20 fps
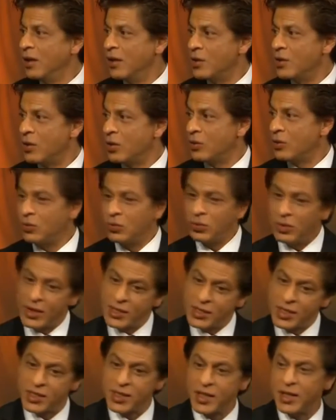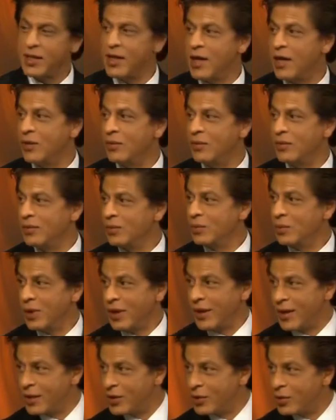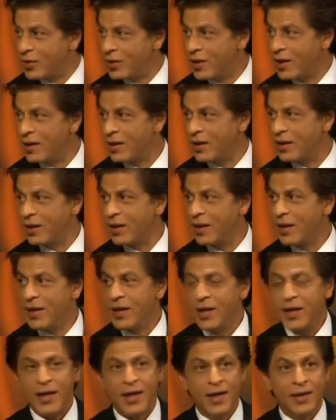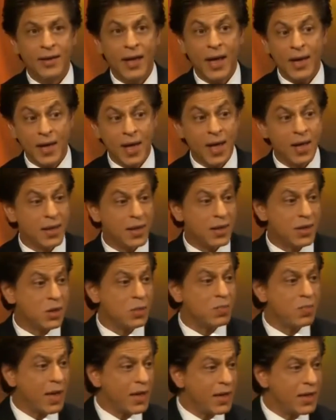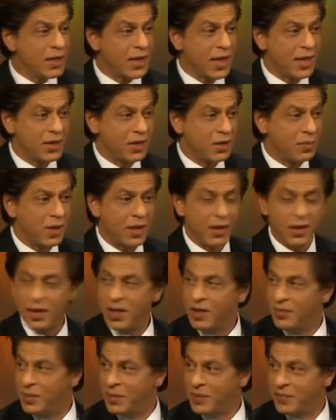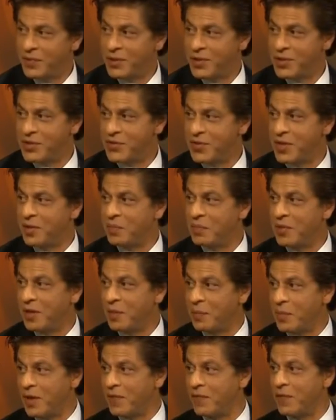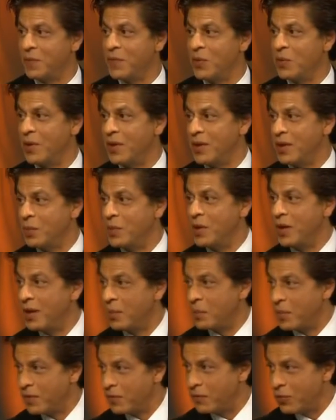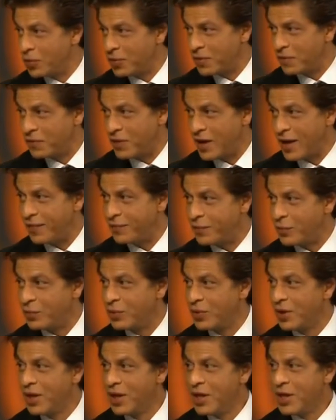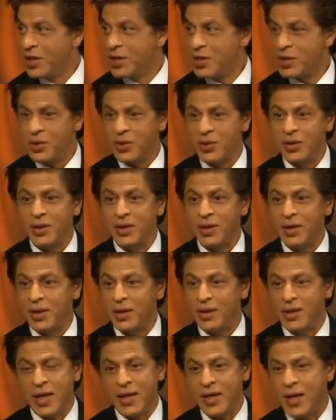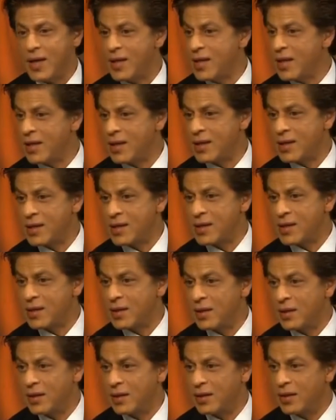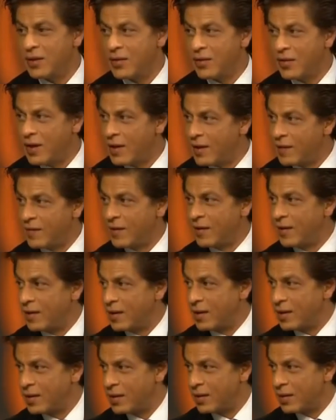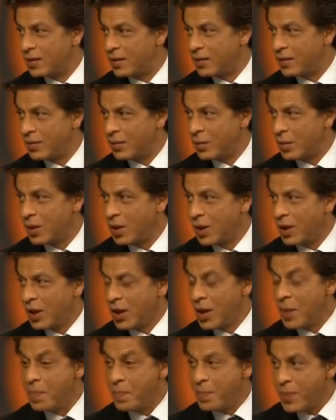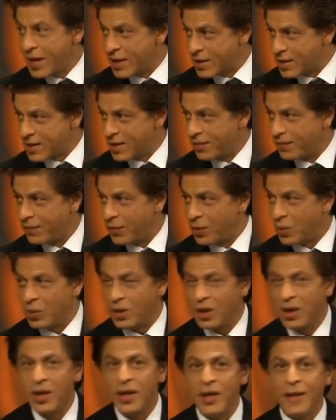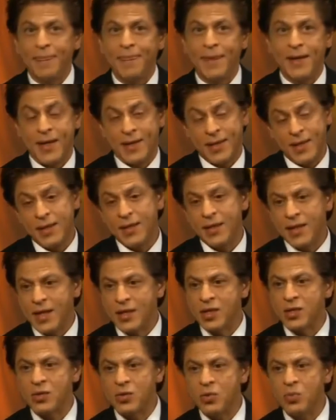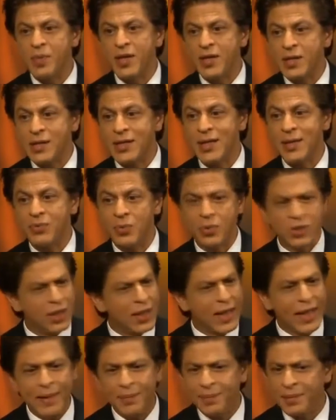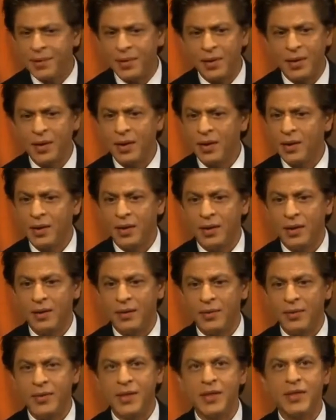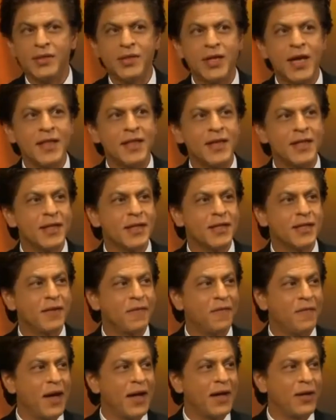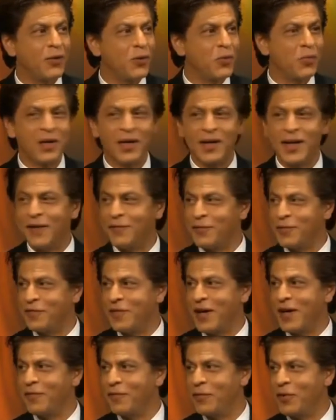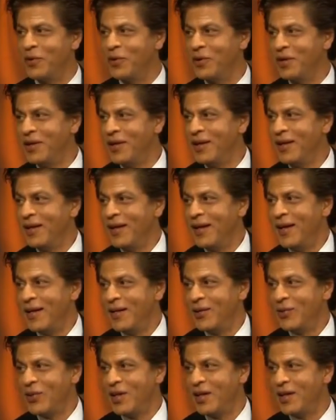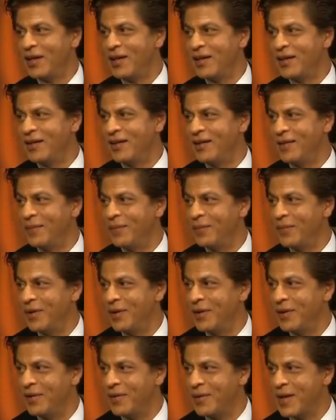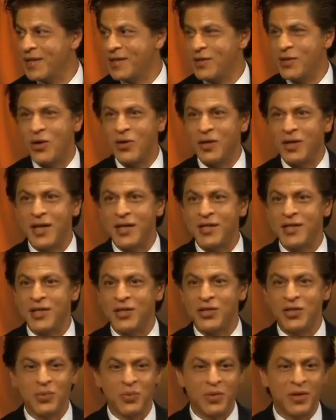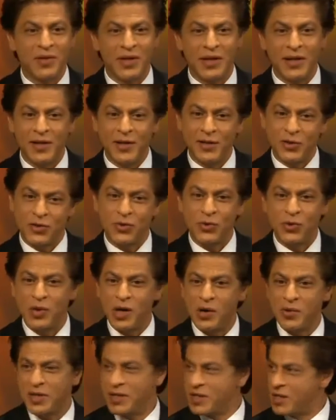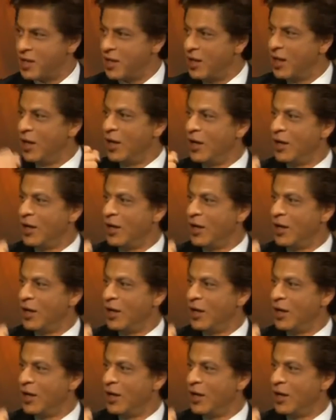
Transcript: it's all cool, let's just get down, we'll get you treated. And yeah, there is money sanctioned by the government for this treatment, apart from the one that we can bring forth if we have to. So I think it is really a big step forward. And I think the next two big steps, which will happen, I think this is a fight nobody will have to fight for. I don't think as an organization one really needs to go out and say,